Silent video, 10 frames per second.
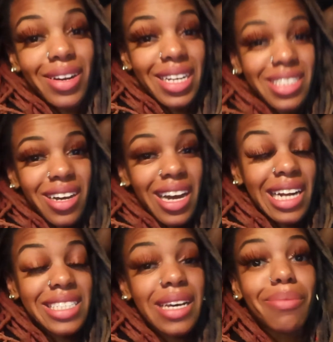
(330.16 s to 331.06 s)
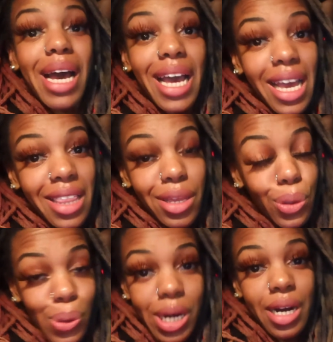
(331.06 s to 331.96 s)
right, y'all. I just got my 8th
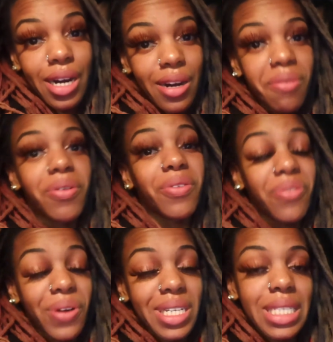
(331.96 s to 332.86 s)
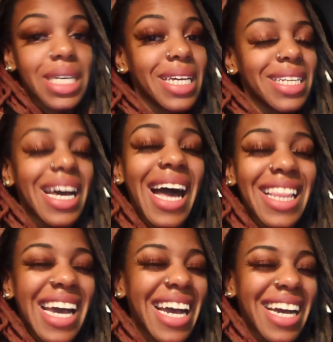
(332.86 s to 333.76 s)
order for
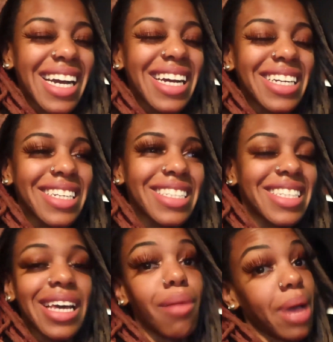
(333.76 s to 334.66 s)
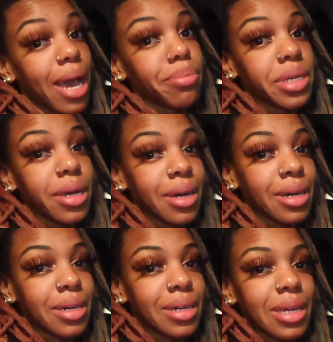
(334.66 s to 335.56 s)
$14. I'm happy,
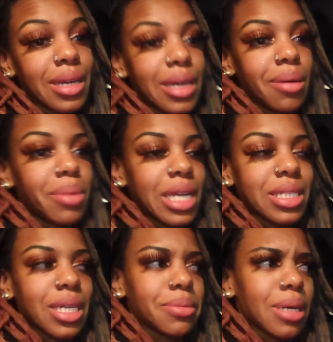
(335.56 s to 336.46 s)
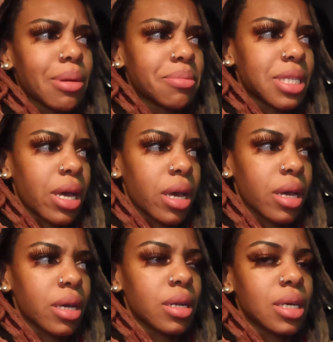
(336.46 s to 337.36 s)
y'all. But at the same time, I'm
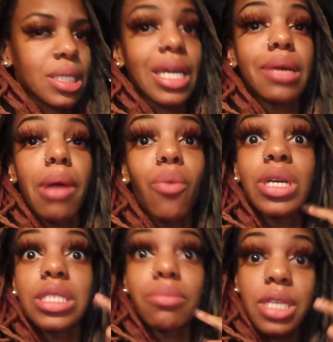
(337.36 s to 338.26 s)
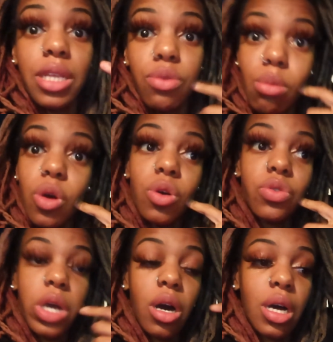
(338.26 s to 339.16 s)
sad. Because I need my wisdom teeth
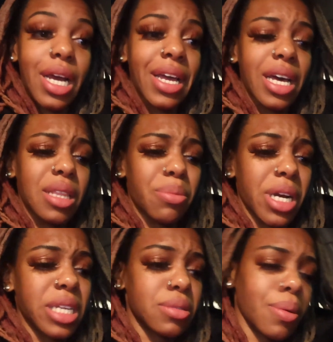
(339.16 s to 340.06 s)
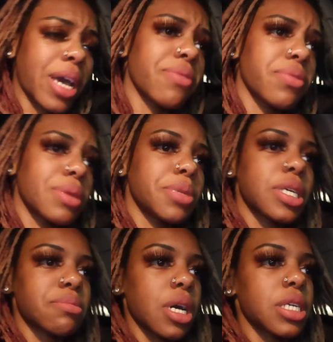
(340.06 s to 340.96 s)
removed, y'all. And I ain't got the bread to pay for it
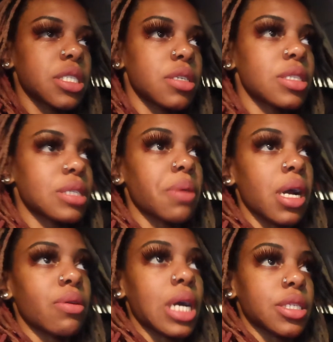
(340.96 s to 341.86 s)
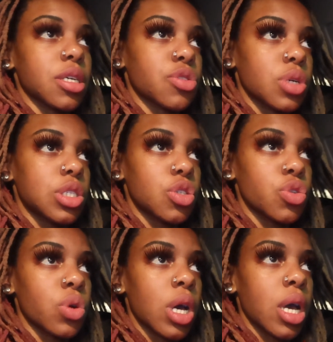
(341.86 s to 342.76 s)
because my insurance expired when I turned
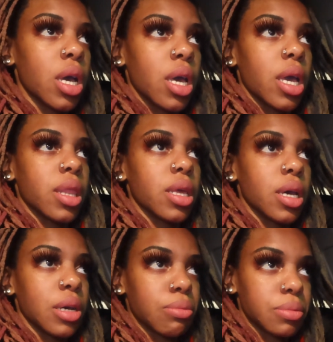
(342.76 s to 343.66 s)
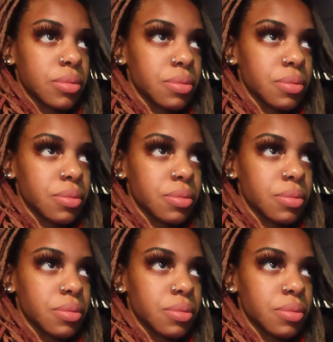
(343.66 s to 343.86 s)
22. And then